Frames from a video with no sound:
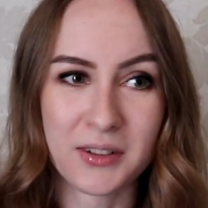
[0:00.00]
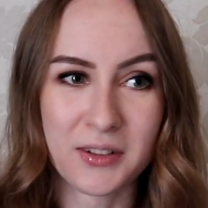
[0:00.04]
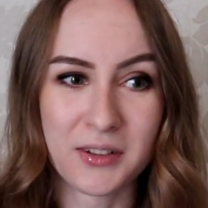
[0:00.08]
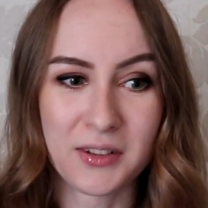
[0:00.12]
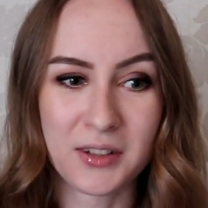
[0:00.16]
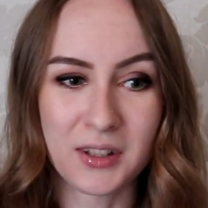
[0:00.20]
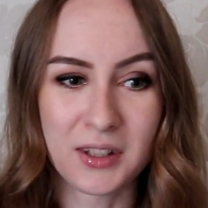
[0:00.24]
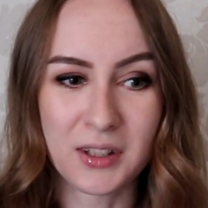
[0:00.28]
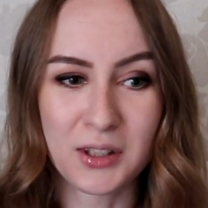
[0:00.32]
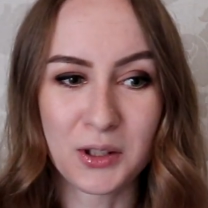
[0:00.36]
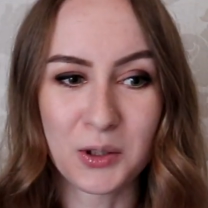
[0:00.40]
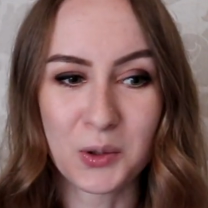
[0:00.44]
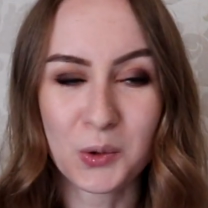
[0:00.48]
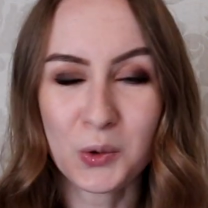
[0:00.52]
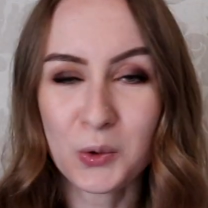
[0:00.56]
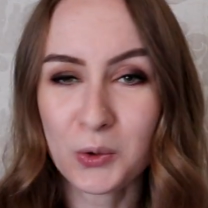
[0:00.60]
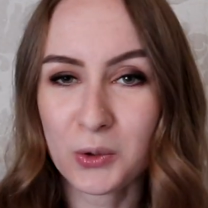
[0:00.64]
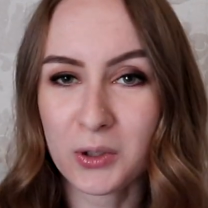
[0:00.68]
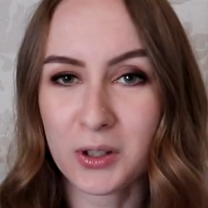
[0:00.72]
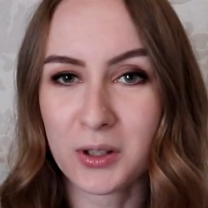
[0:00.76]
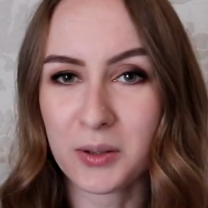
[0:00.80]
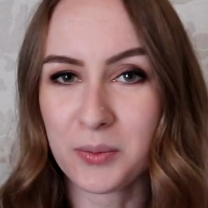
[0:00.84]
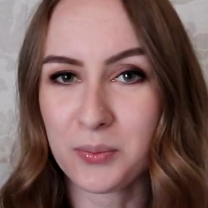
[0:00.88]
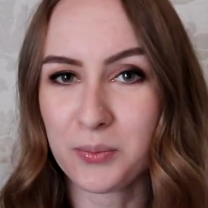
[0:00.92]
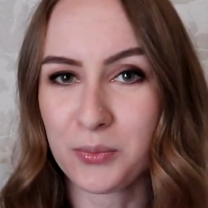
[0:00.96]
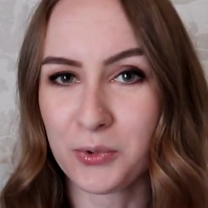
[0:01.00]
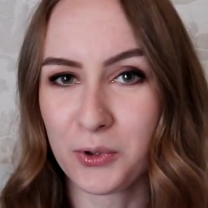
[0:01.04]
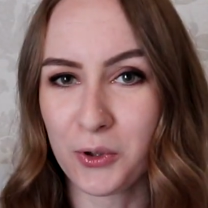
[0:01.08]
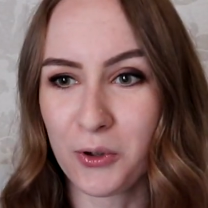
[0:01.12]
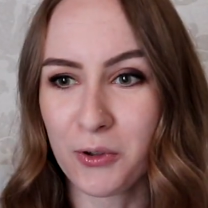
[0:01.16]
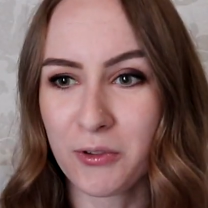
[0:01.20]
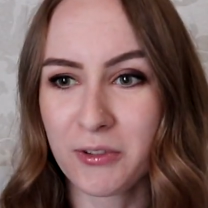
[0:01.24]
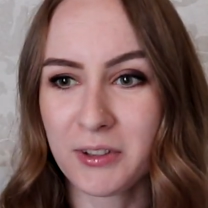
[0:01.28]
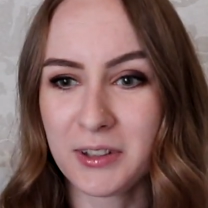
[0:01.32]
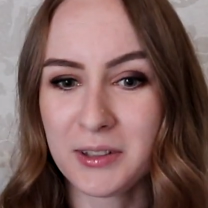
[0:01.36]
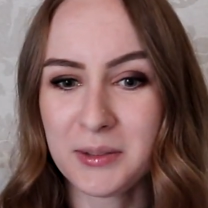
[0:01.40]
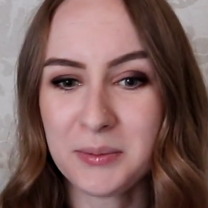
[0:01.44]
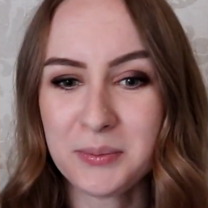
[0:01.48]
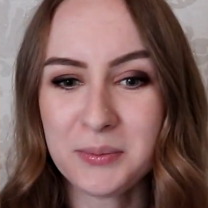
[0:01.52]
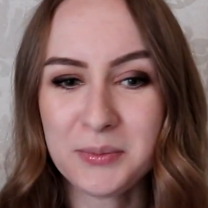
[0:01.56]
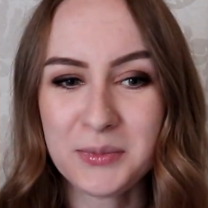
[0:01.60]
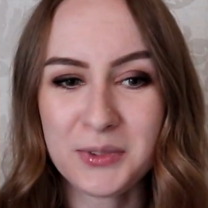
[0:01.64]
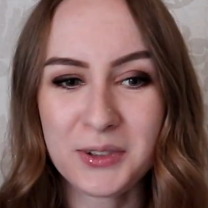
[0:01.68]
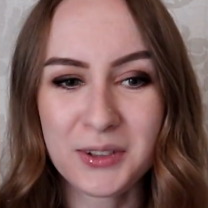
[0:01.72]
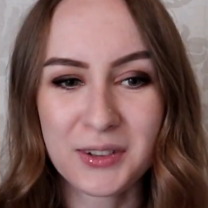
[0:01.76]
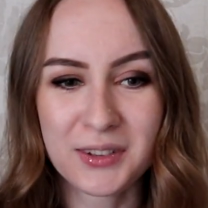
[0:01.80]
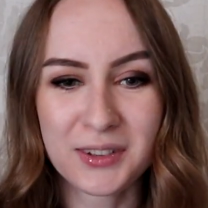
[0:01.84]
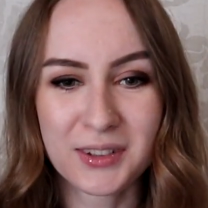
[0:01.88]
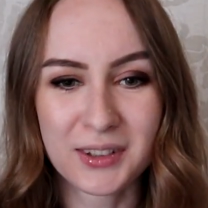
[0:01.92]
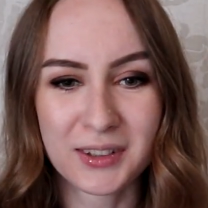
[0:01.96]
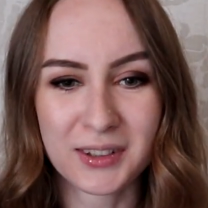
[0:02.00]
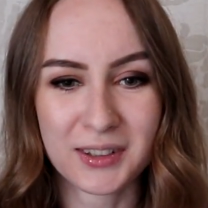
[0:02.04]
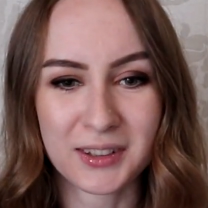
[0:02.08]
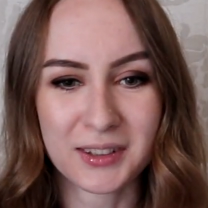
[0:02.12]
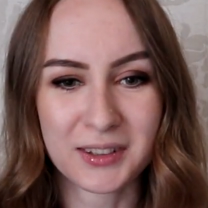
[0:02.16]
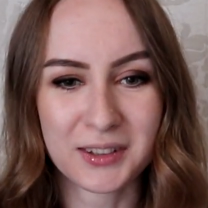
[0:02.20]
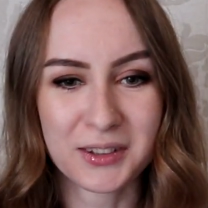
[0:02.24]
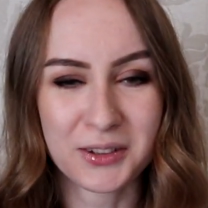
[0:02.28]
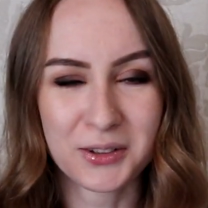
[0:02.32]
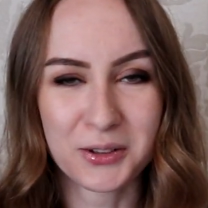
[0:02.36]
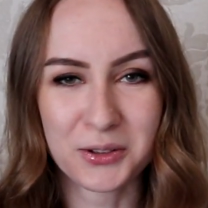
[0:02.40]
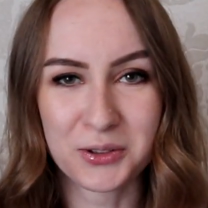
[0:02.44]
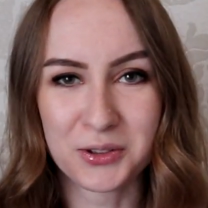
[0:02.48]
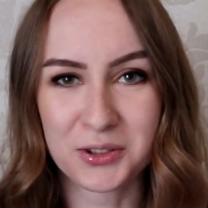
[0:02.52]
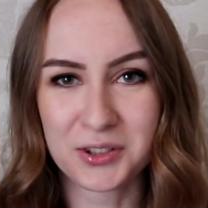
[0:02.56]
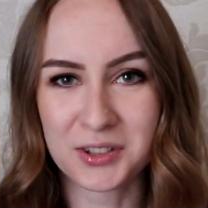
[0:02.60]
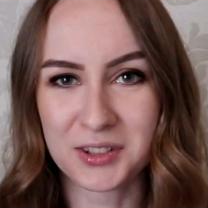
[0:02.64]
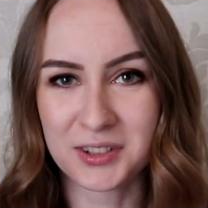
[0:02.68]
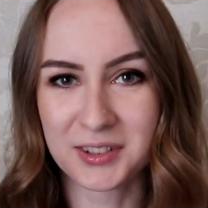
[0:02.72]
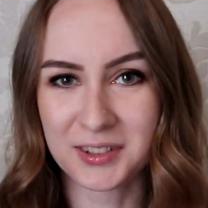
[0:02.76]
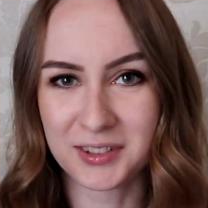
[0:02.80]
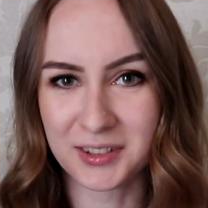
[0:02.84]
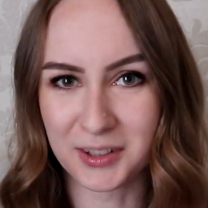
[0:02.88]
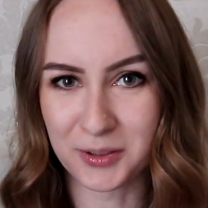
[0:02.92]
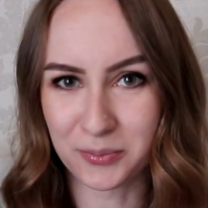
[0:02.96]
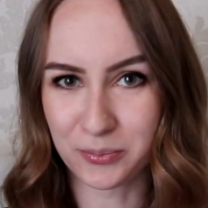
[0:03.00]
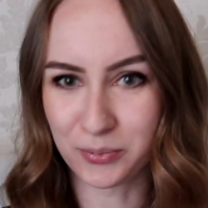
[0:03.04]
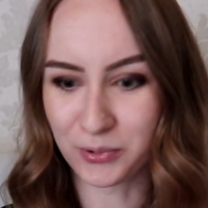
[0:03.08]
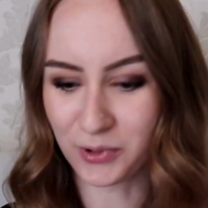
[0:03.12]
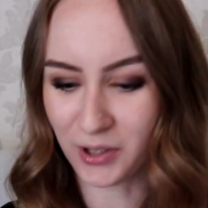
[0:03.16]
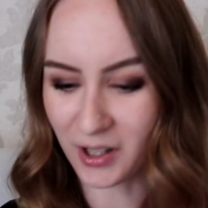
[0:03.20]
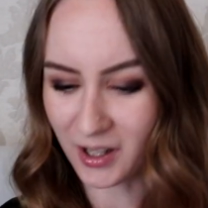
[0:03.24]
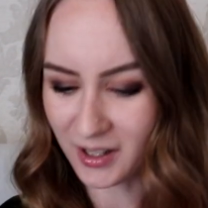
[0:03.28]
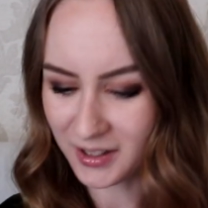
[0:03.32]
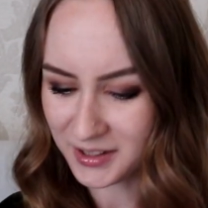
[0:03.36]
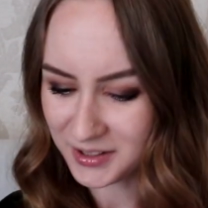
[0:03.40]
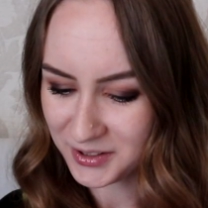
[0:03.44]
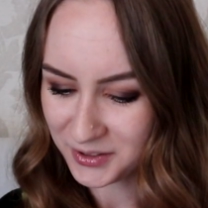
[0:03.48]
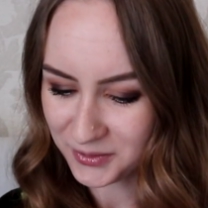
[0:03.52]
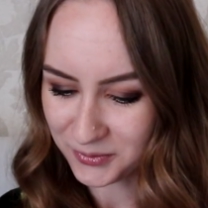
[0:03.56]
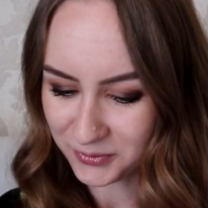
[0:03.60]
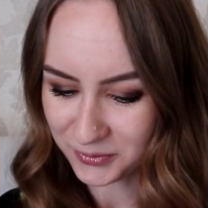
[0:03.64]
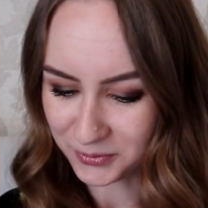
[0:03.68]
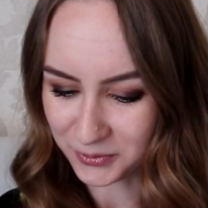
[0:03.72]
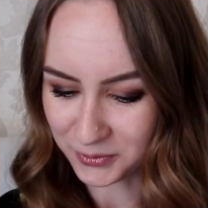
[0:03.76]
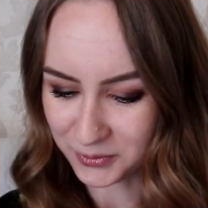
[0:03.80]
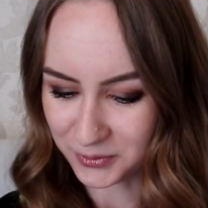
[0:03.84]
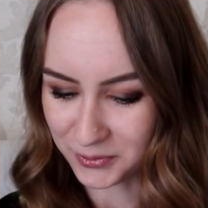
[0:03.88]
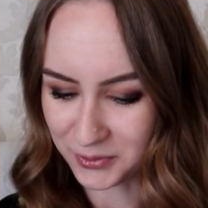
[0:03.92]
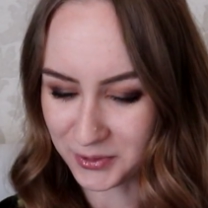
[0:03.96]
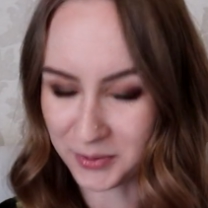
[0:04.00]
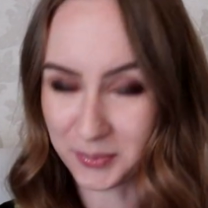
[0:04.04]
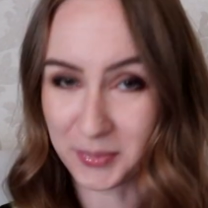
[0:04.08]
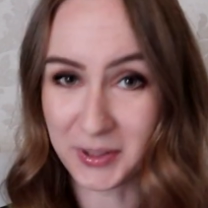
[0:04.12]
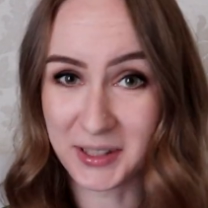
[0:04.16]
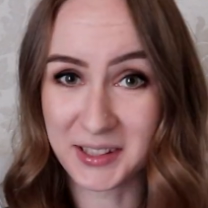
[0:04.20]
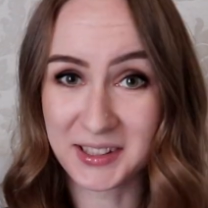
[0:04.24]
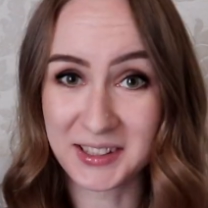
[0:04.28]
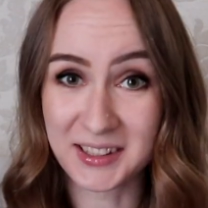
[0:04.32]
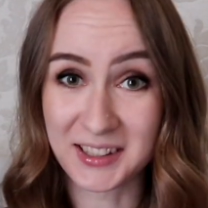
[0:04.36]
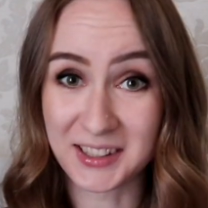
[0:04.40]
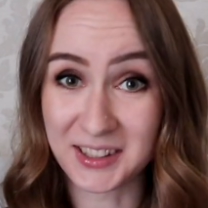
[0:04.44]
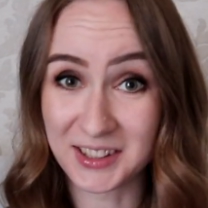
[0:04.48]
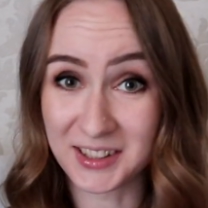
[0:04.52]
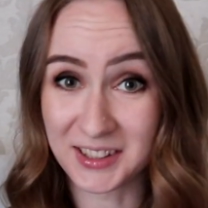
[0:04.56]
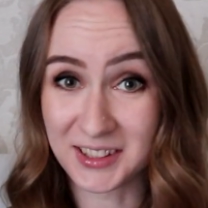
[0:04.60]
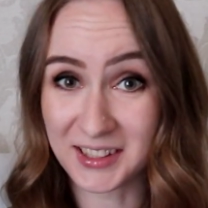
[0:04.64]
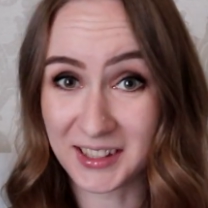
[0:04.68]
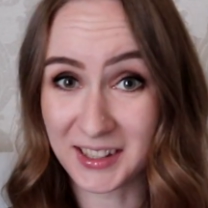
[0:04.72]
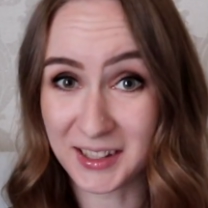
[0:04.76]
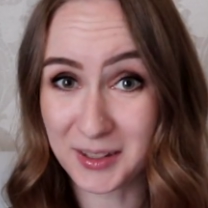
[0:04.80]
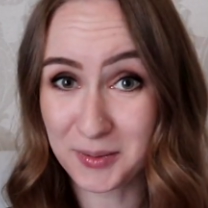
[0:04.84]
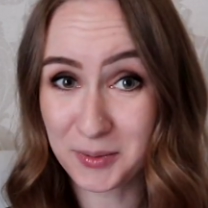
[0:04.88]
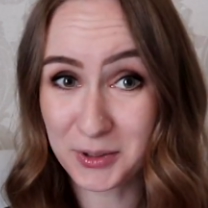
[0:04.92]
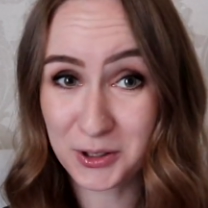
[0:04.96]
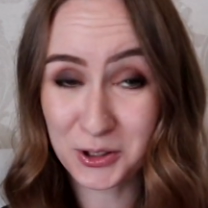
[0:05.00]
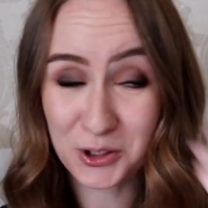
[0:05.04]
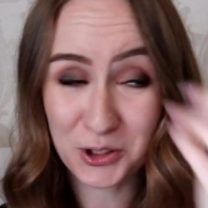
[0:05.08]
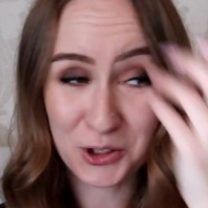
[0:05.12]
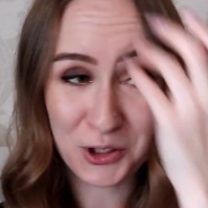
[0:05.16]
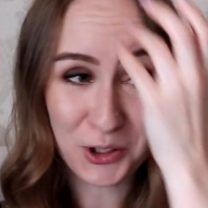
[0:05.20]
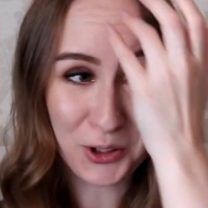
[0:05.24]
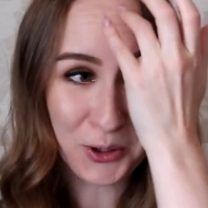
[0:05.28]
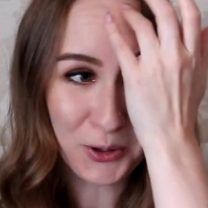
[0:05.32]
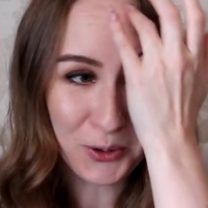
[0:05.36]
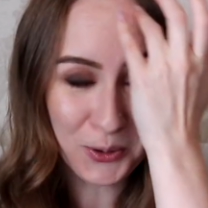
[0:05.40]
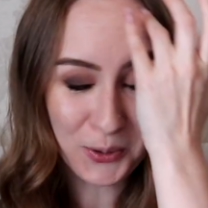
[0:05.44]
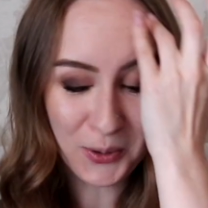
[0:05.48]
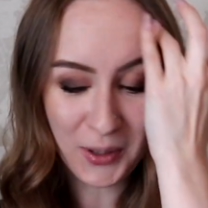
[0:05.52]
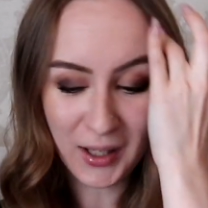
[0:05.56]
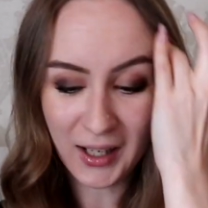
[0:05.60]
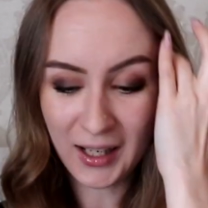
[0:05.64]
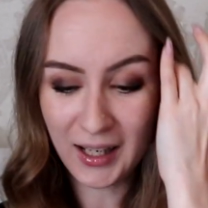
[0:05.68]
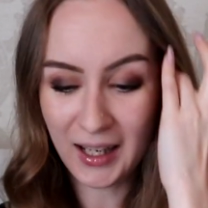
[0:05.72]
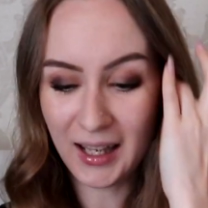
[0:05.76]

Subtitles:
the Yle program got a prize for the best entertainment show,